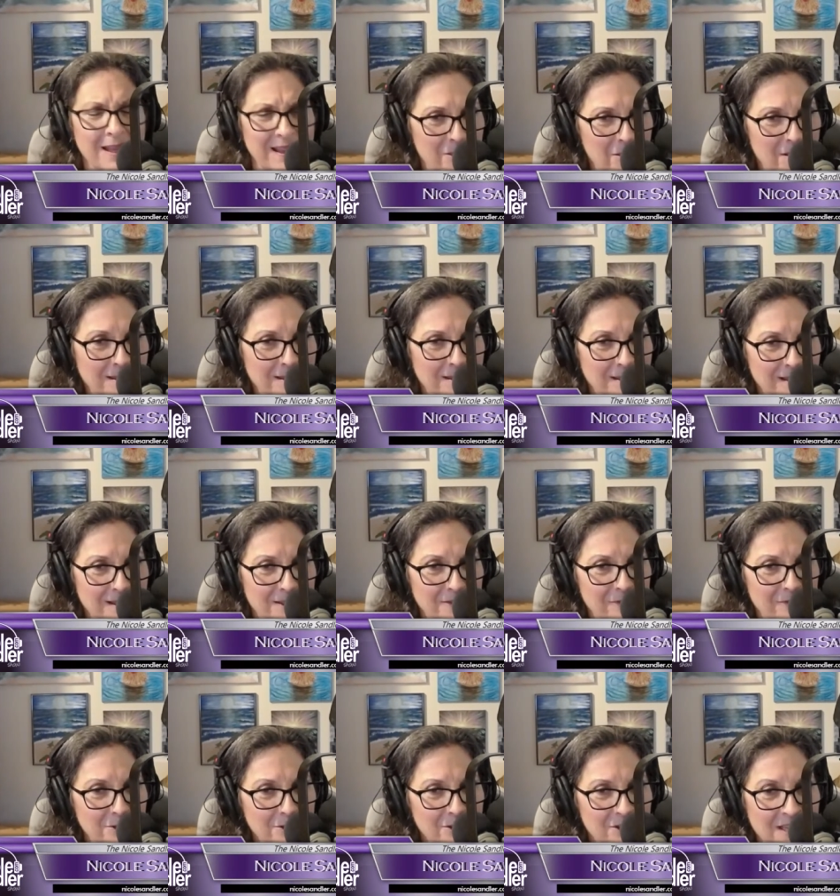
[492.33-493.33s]
He thought that the
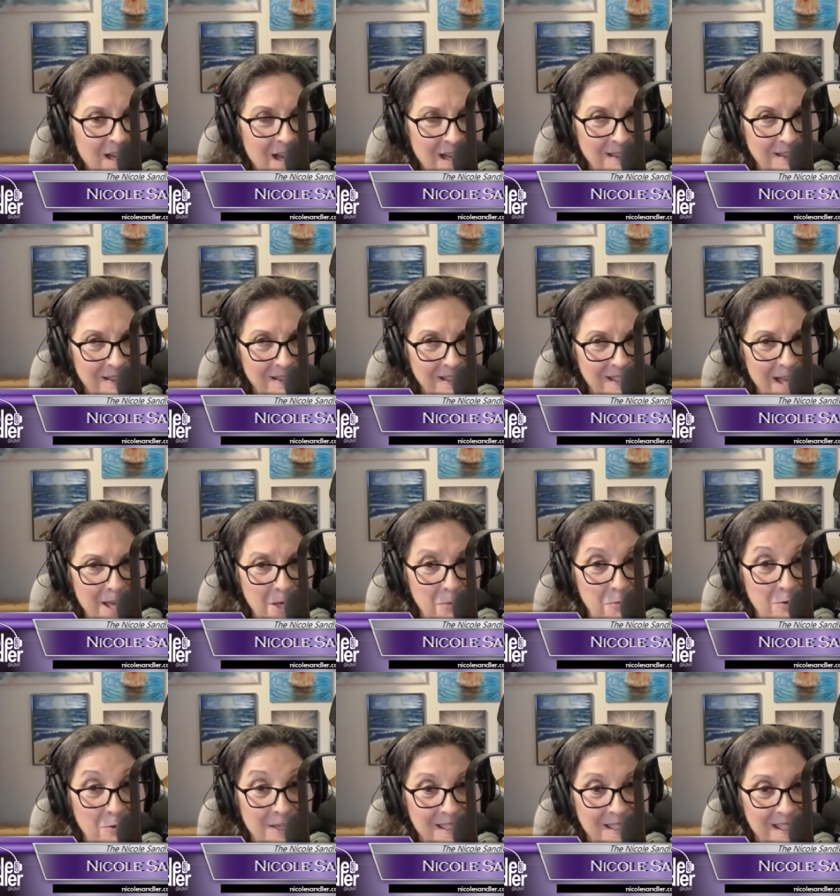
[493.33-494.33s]
Virgin Islands had a
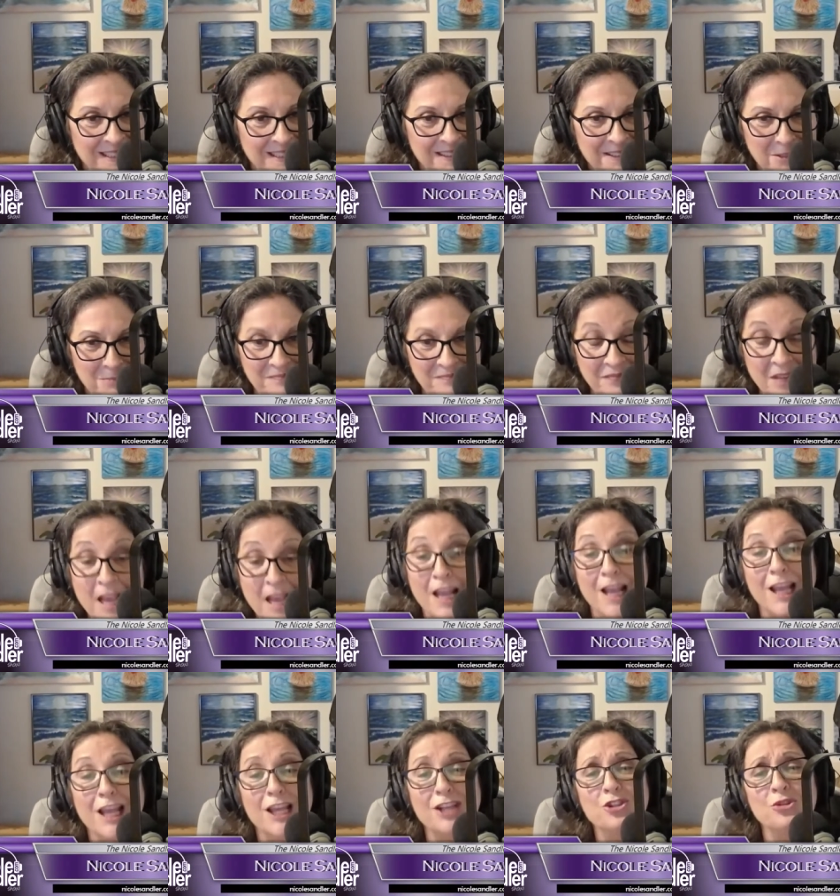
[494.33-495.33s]
president.
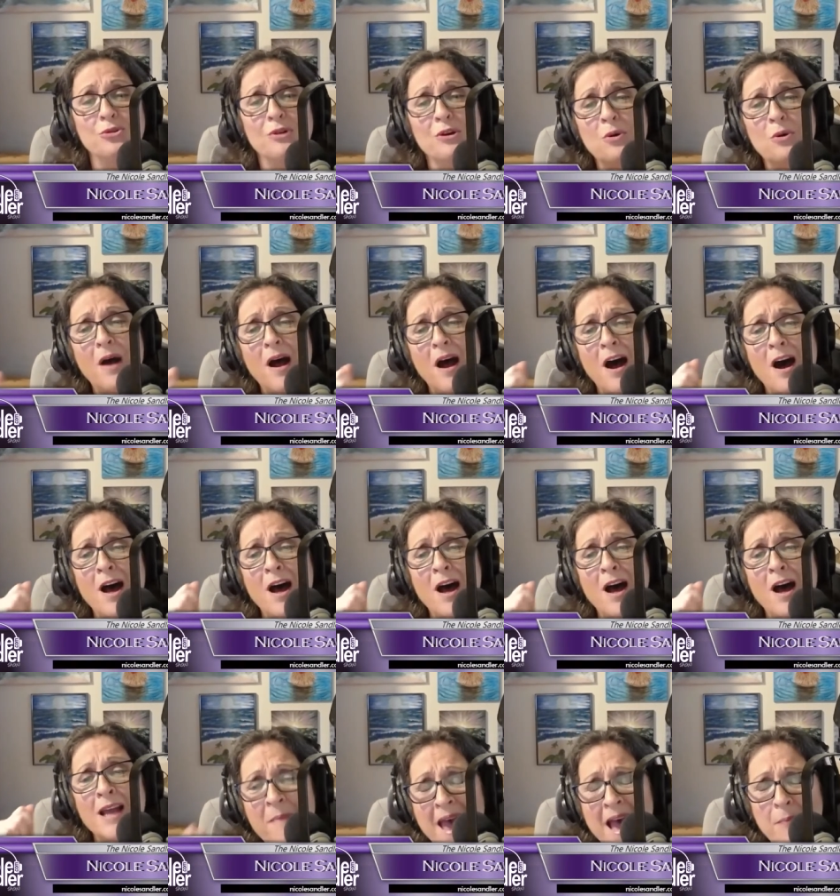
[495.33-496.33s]
He drew on
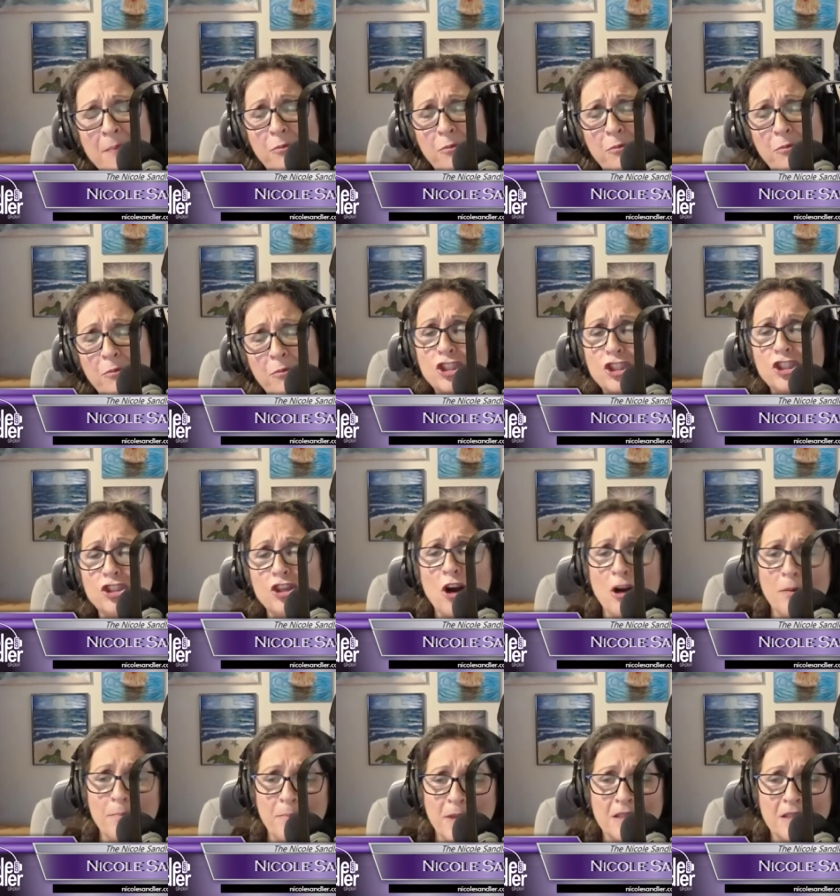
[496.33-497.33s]
a map with a
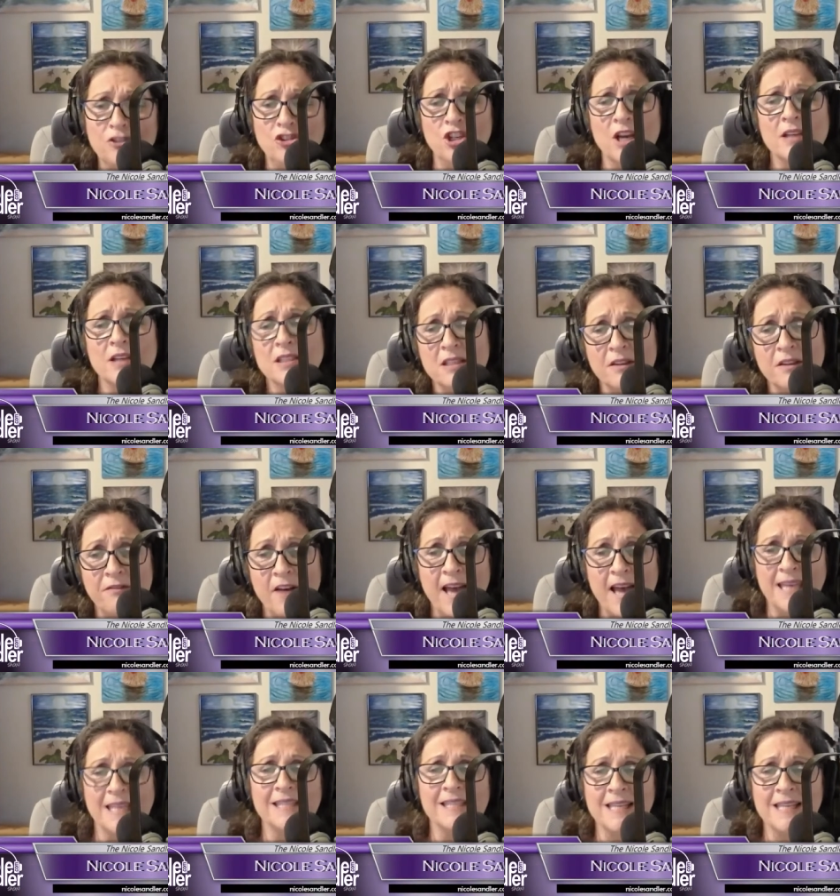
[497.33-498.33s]
Sharpie to
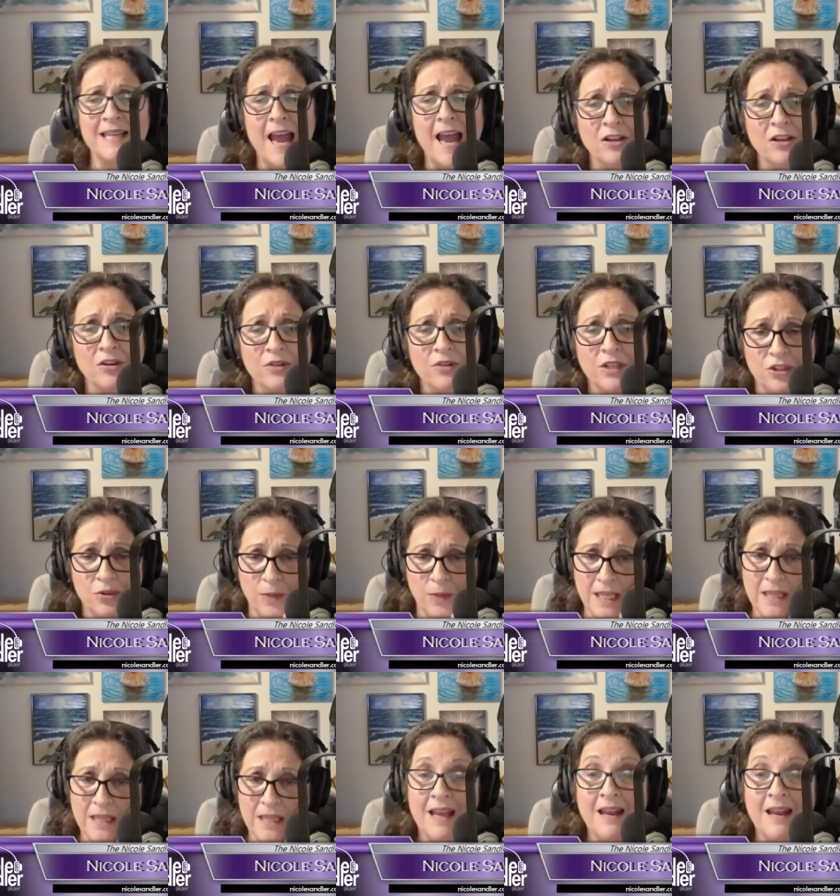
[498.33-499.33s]
justify his inaccurate
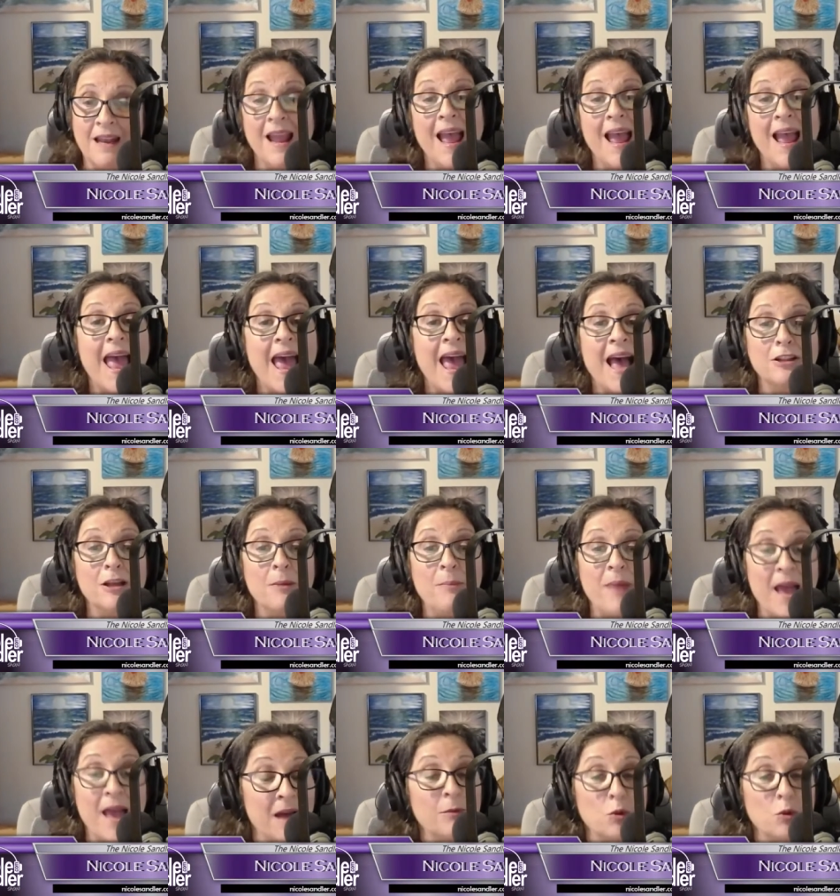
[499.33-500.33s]
tweet that
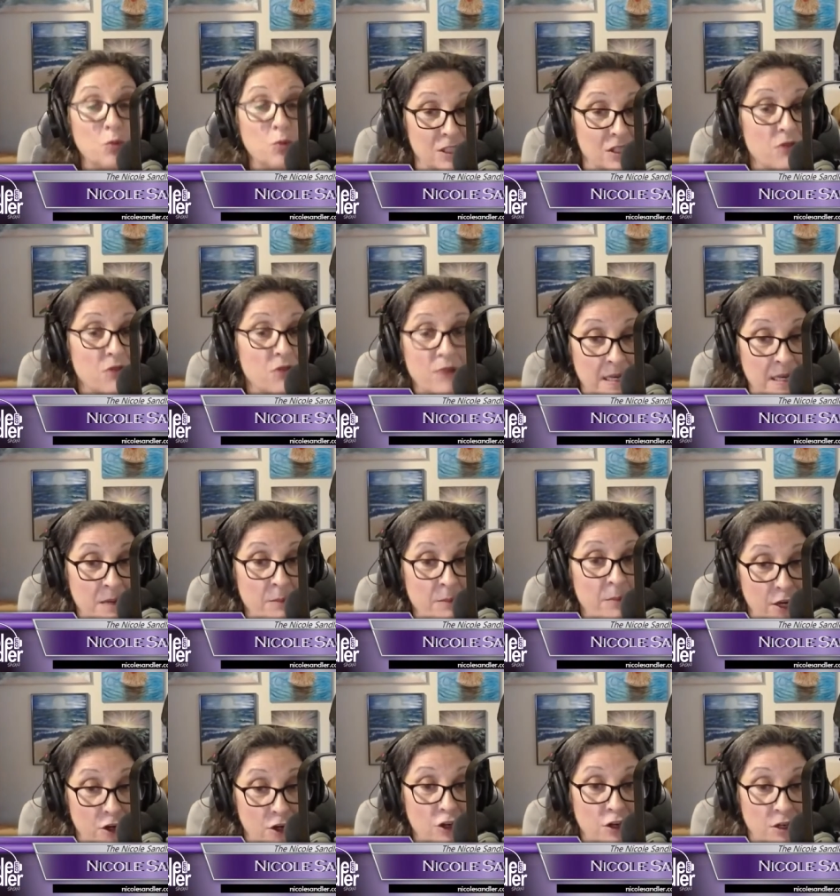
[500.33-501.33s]
Alabama was
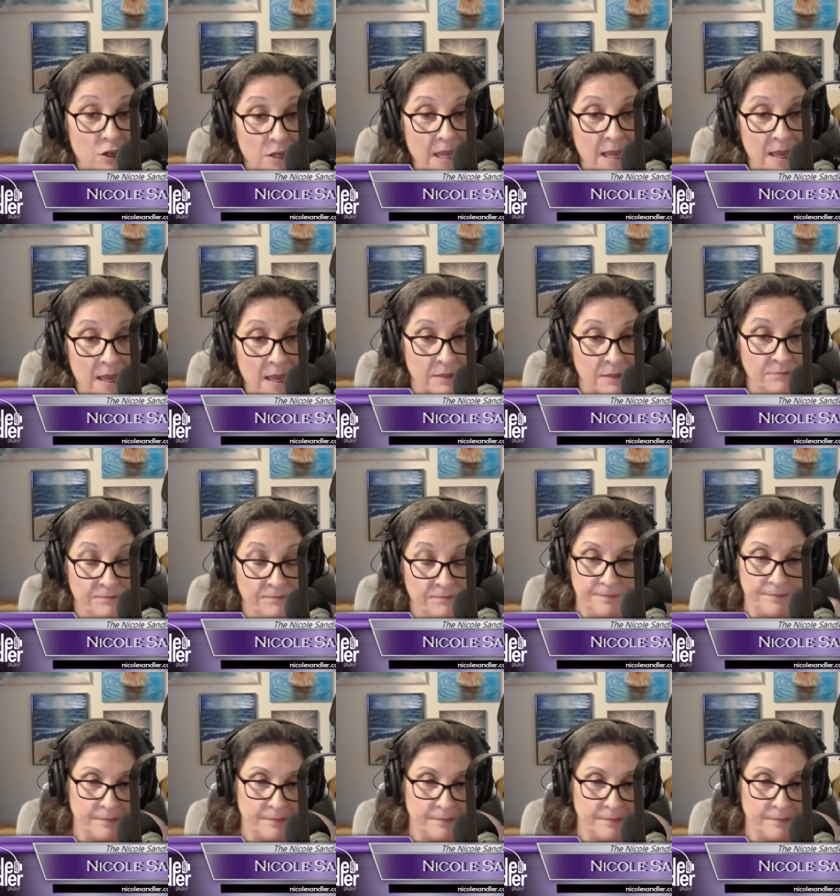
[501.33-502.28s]
threatened by a hurricane.